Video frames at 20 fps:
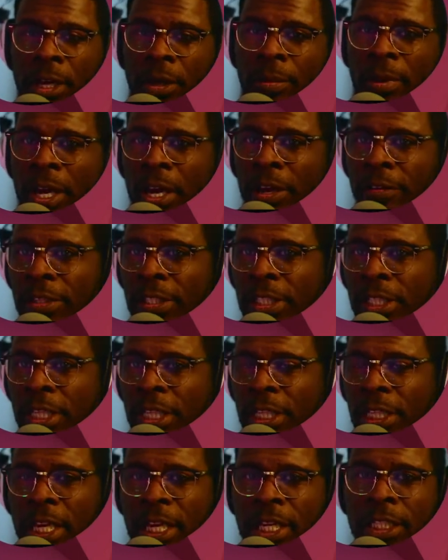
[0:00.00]
obviously
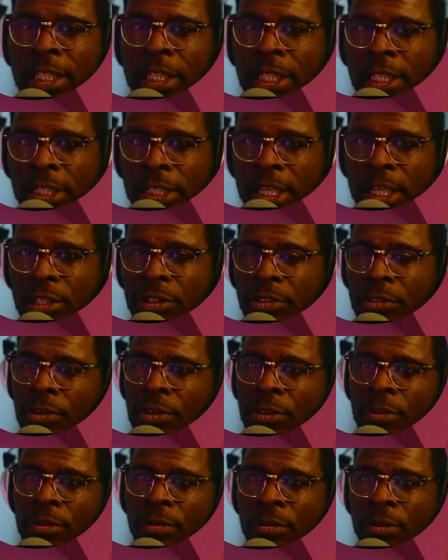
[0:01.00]
like a Linux
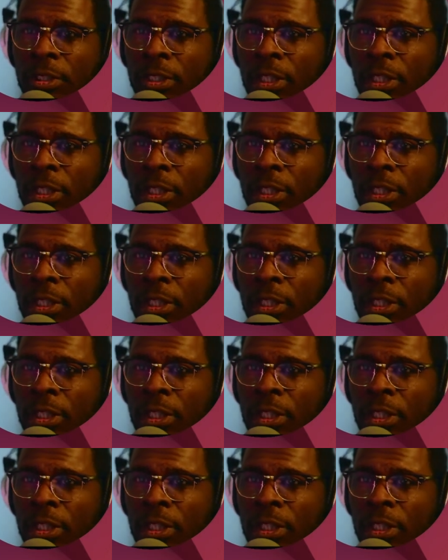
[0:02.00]
distro.